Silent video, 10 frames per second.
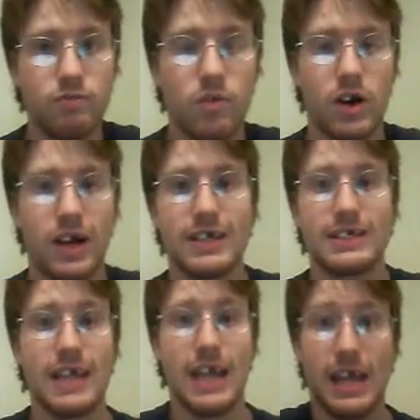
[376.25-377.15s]
for
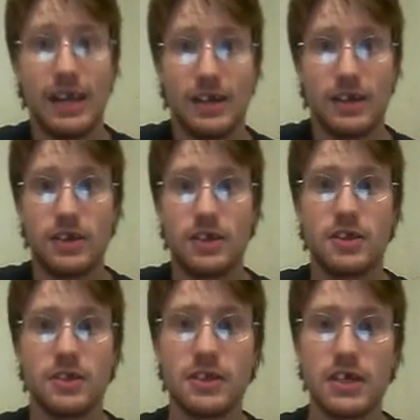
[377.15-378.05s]
us in
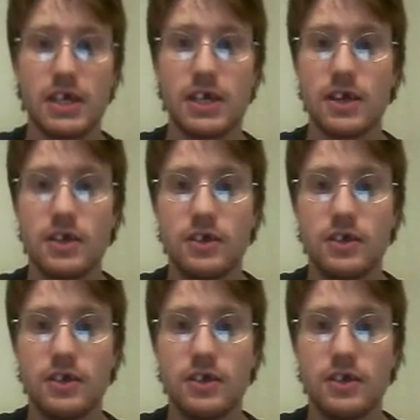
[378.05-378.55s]
the